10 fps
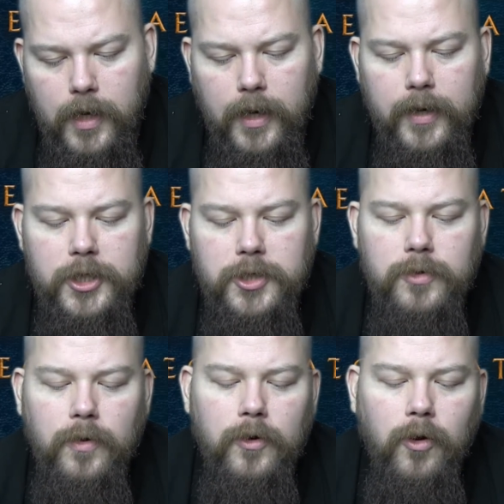In addition
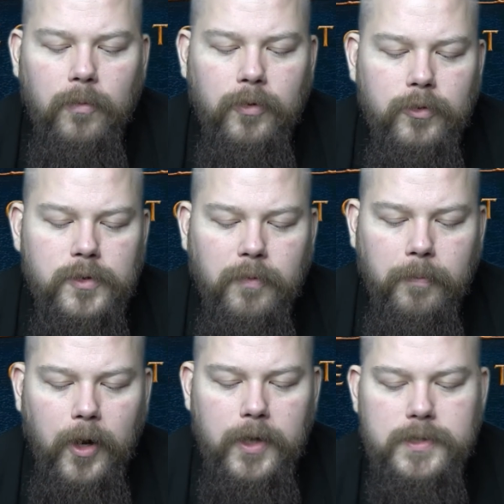to the normal rules for
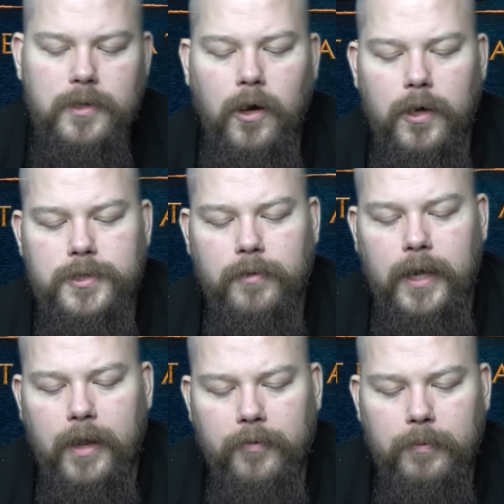pikes, the guards of the
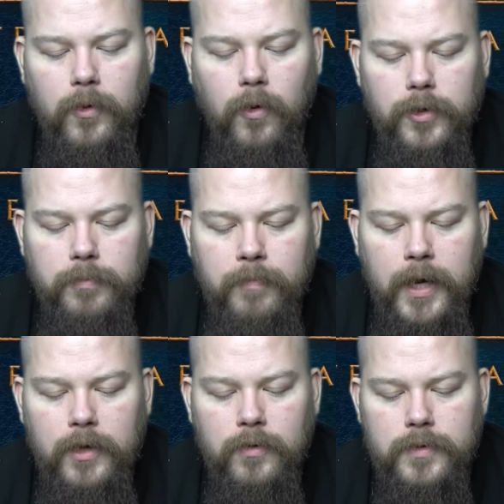Galadriel court
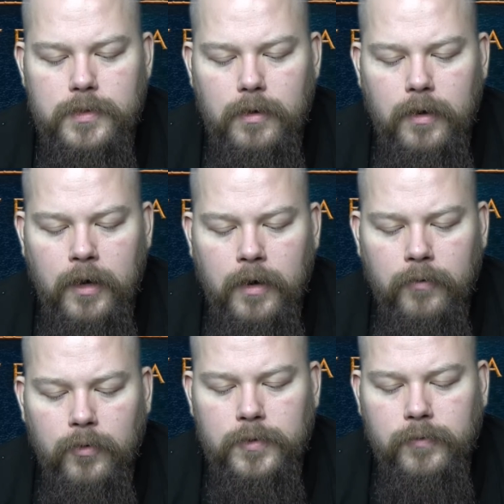may use the
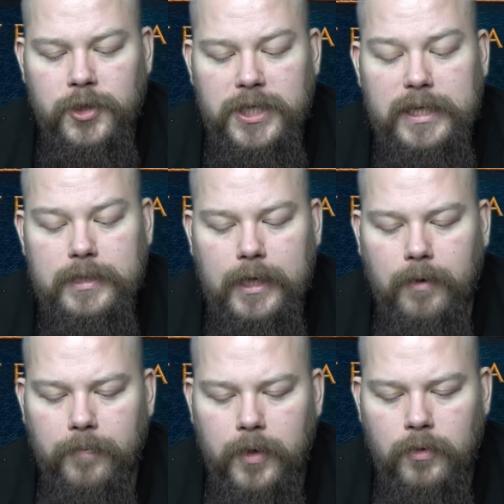rules for
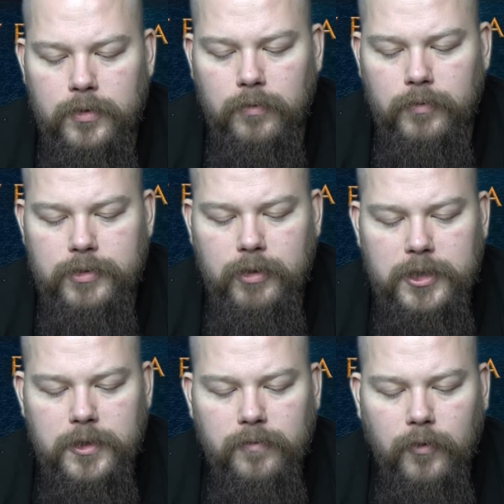shielding. Usual
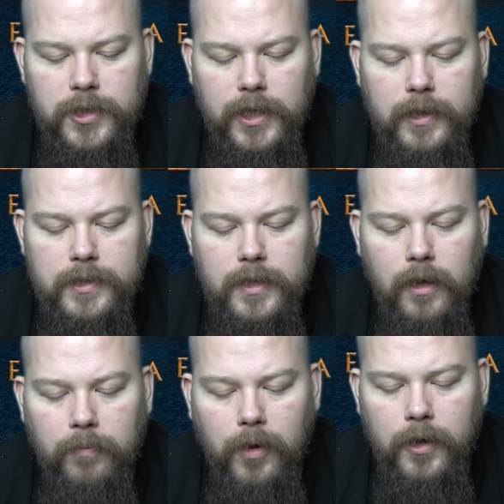restrictions for shielding
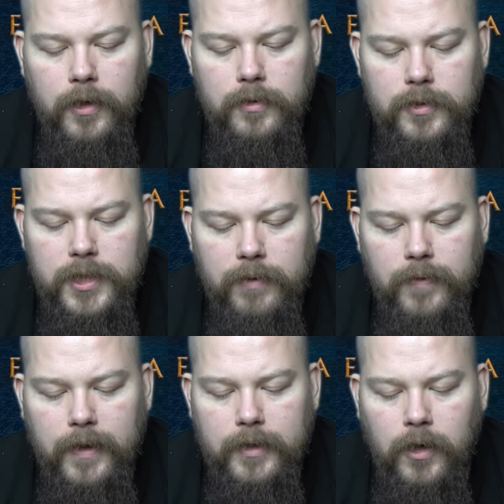still apply,
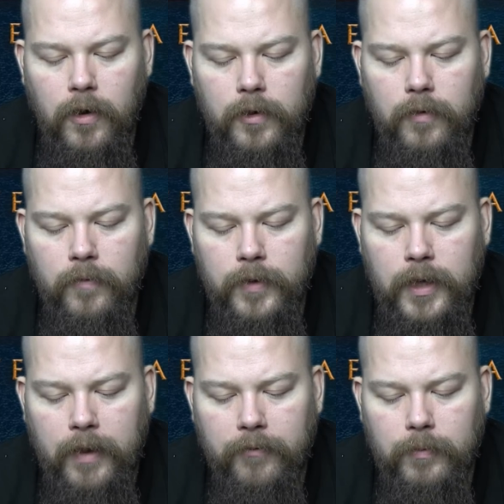chiefly that the guard of the
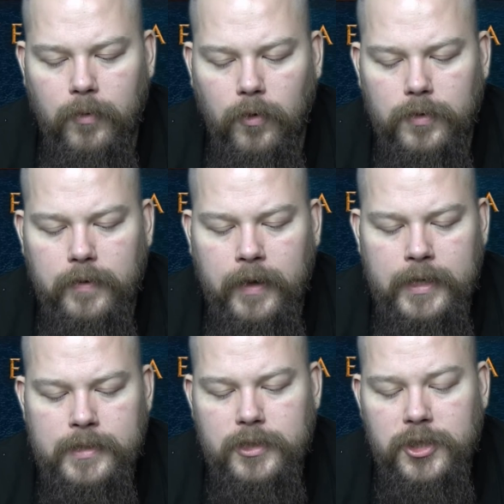Galadriel court, that
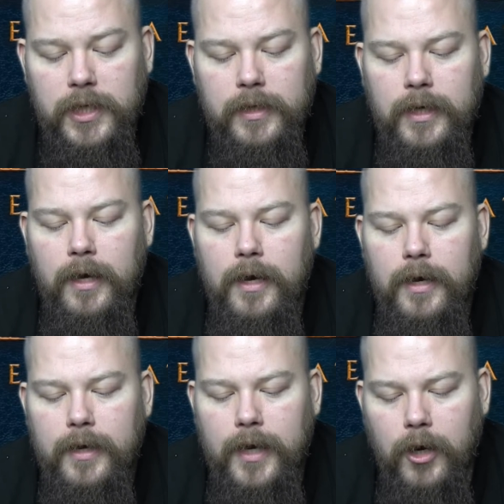is shielding,
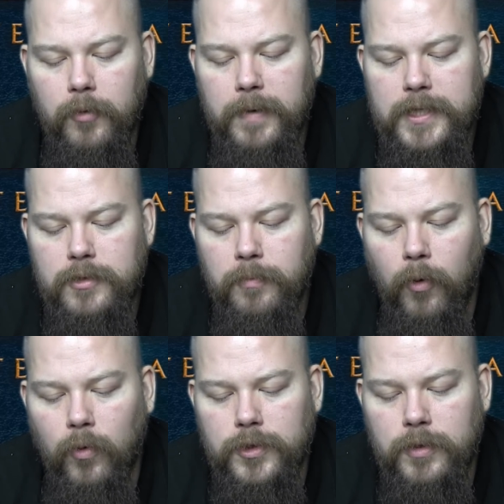cannot be
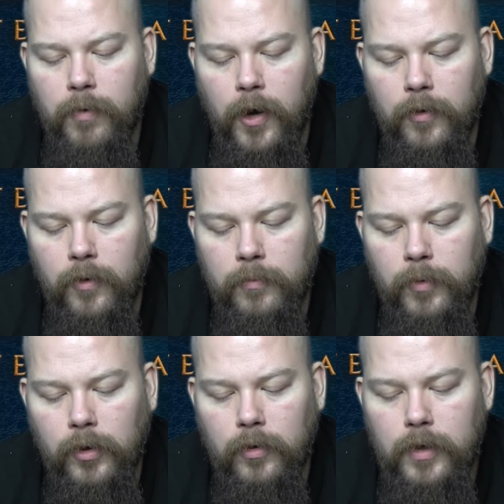supported by another
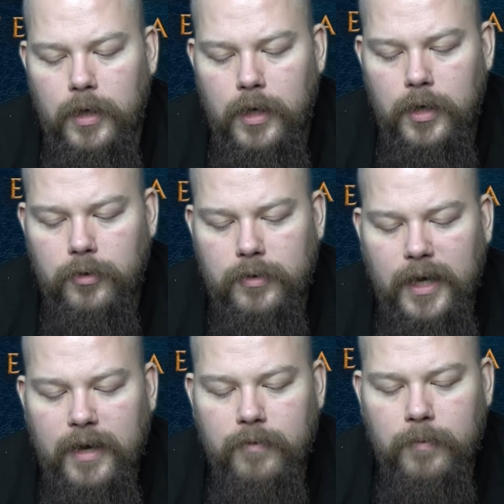model, not
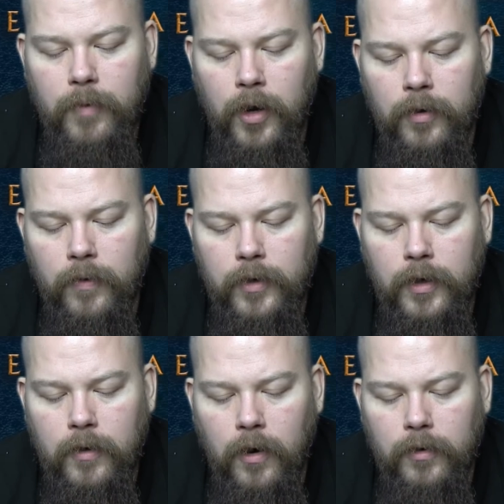even by another
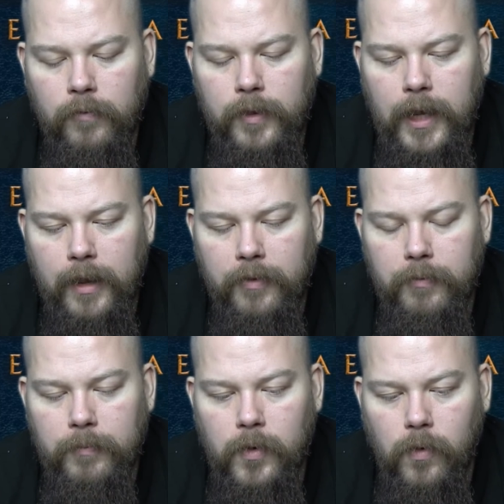guard of the
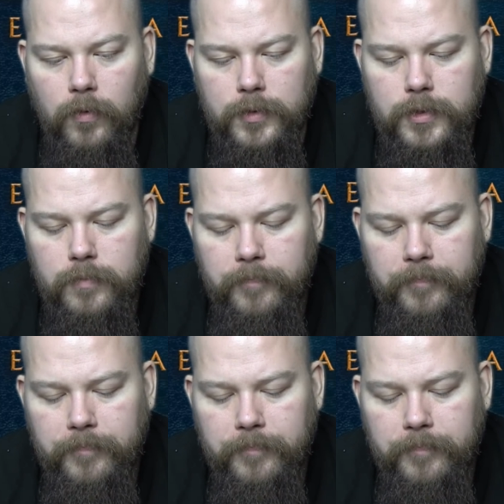Galadriel court.